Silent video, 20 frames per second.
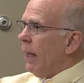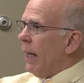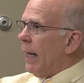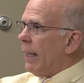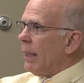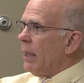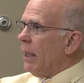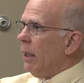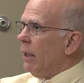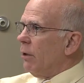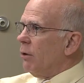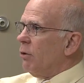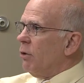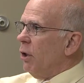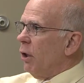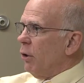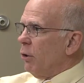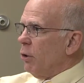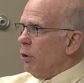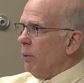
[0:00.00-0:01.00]
I can't
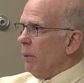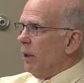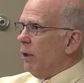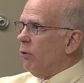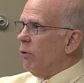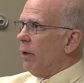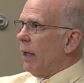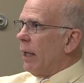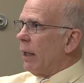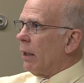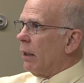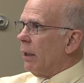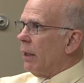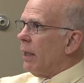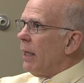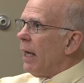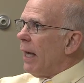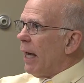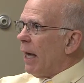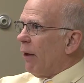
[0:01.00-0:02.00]
tell you
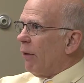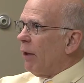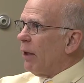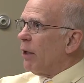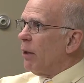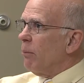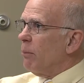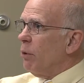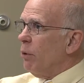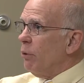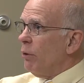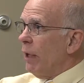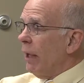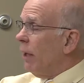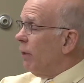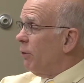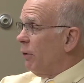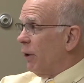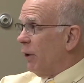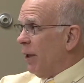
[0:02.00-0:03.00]
exactly how they compute that.
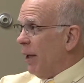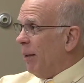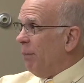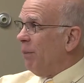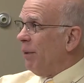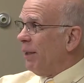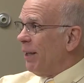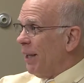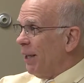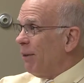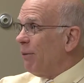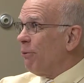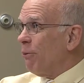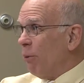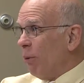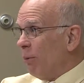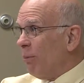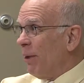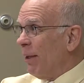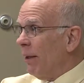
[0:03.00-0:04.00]
It's a complicated
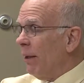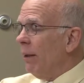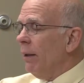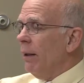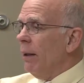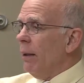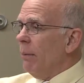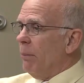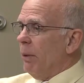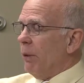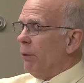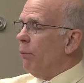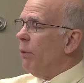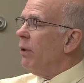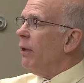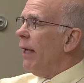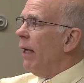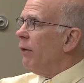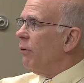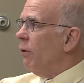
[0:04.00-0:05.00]
formula, but
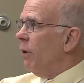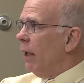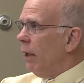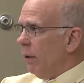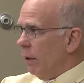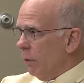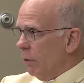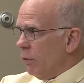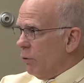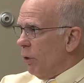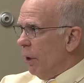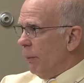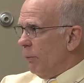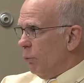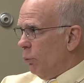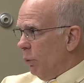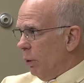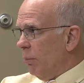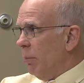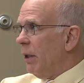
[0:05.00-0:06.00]
3,800
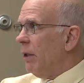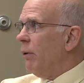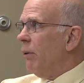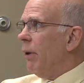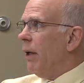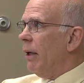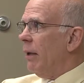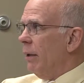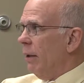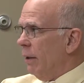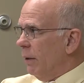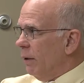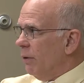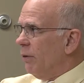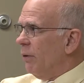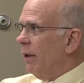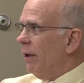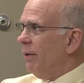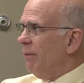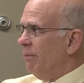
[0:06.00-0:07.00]
jobs would be created in the
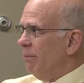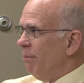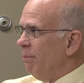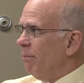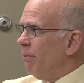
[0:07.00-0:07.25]
state.